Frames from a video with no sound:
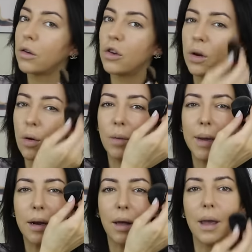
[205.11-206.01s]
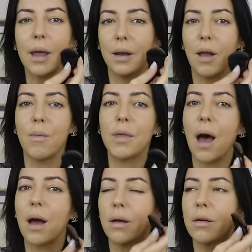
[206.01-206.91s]
Do you know what I mean? Like in line with
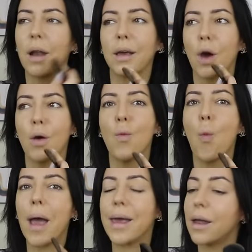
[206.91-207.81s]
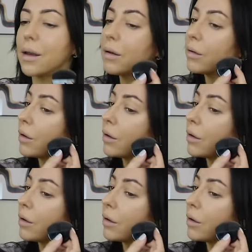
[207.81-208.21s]
that. I don't like go way in.